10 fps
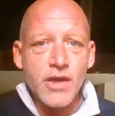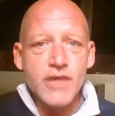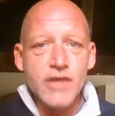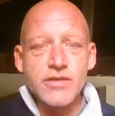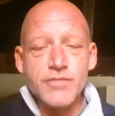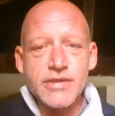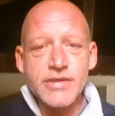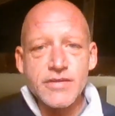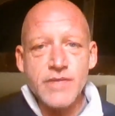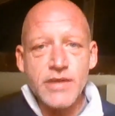to
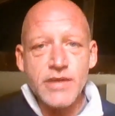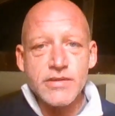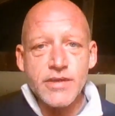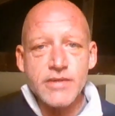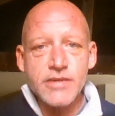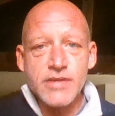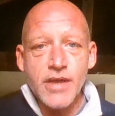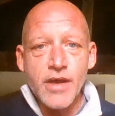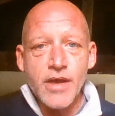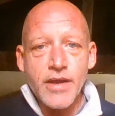predict with any certainty
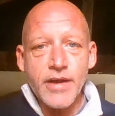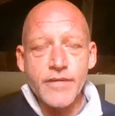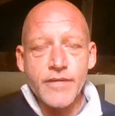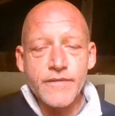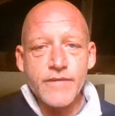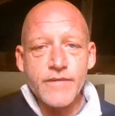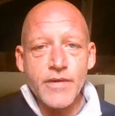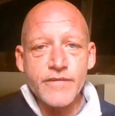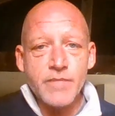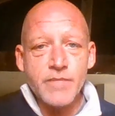how this is going
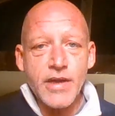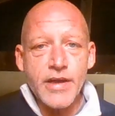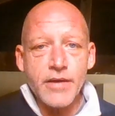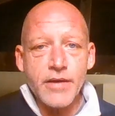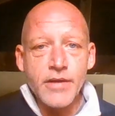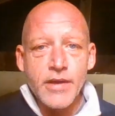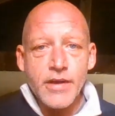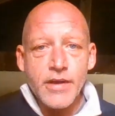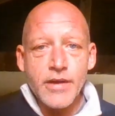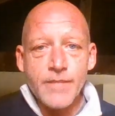to play out.
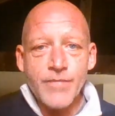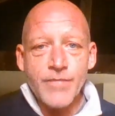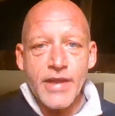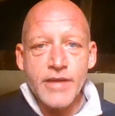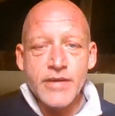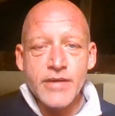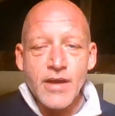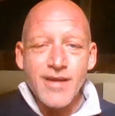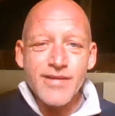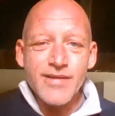And
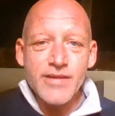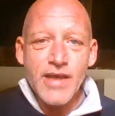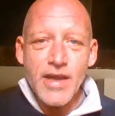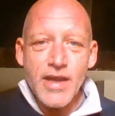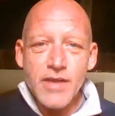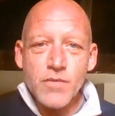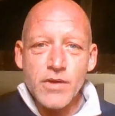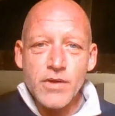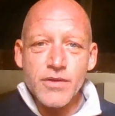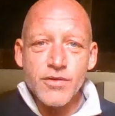I think that
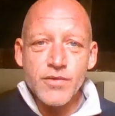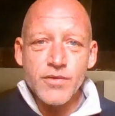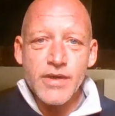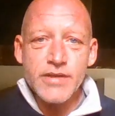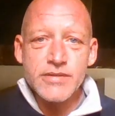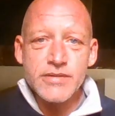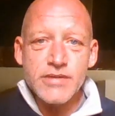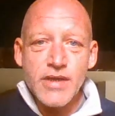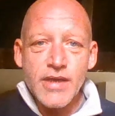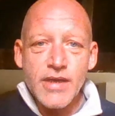anyone who is
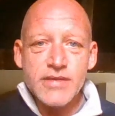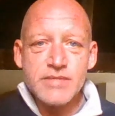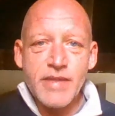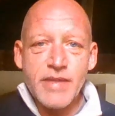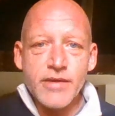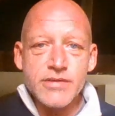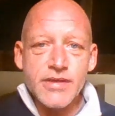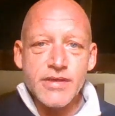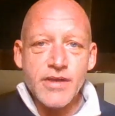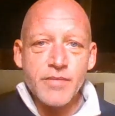
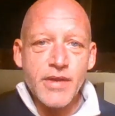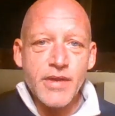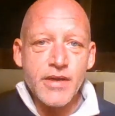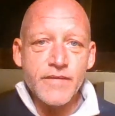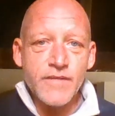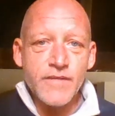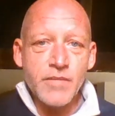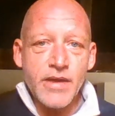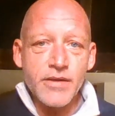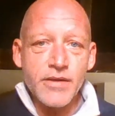espousing opinions
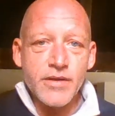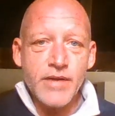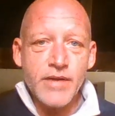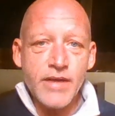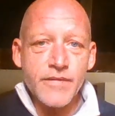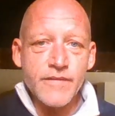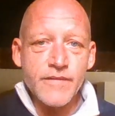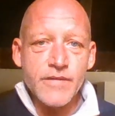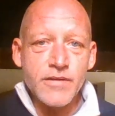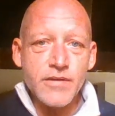about, how things are
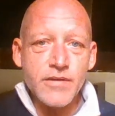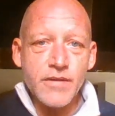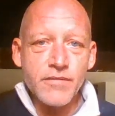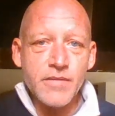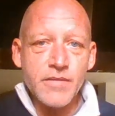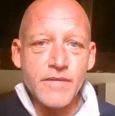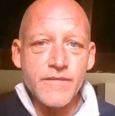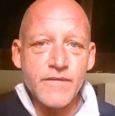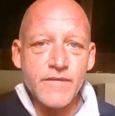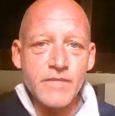going to look in 3 months,
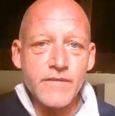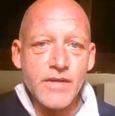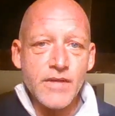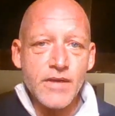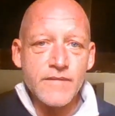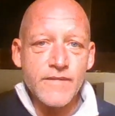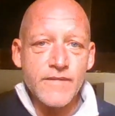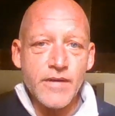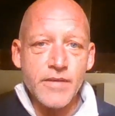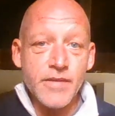6 months, a year's
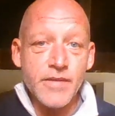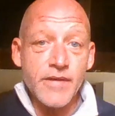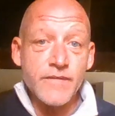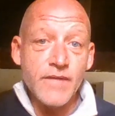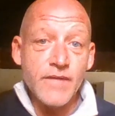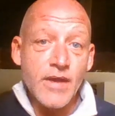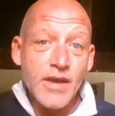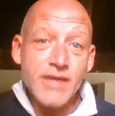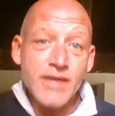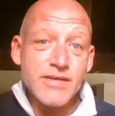time is
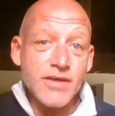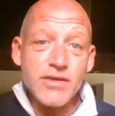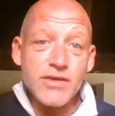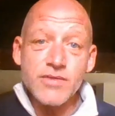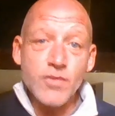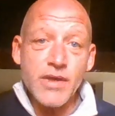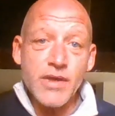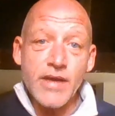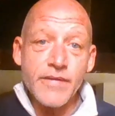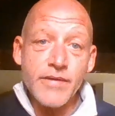essentially talking
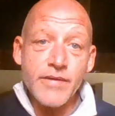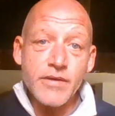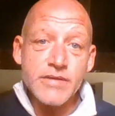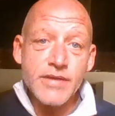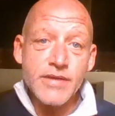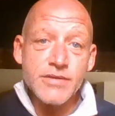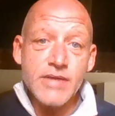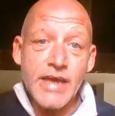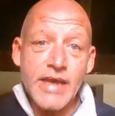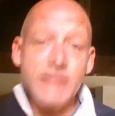out of their arse. They're just
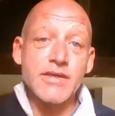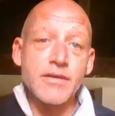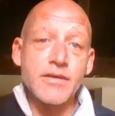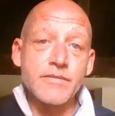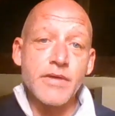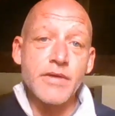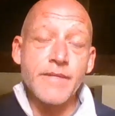guessing, right?